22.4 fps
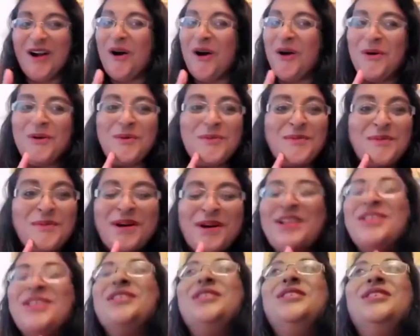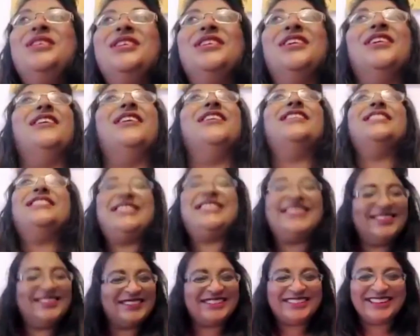Oh my God,
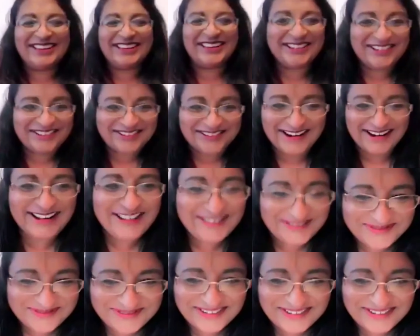it was incredible.